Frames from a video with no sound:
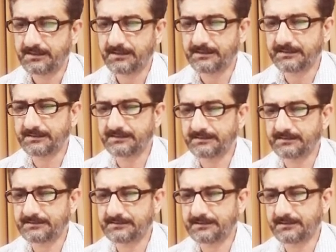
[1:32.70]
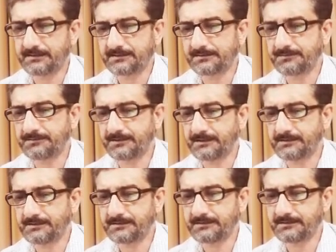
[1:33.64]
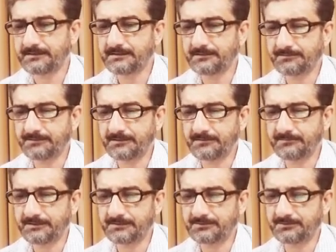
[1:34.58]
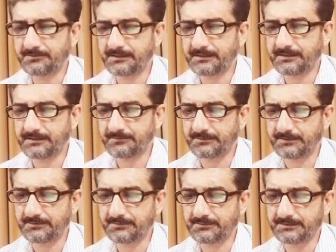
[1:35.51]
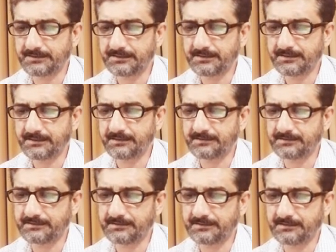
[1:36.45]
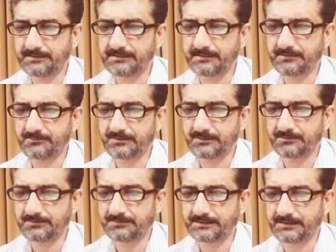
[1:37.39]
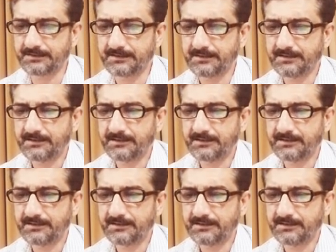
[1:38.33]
Again it asks for reconfirming, so again 123 and then again 123,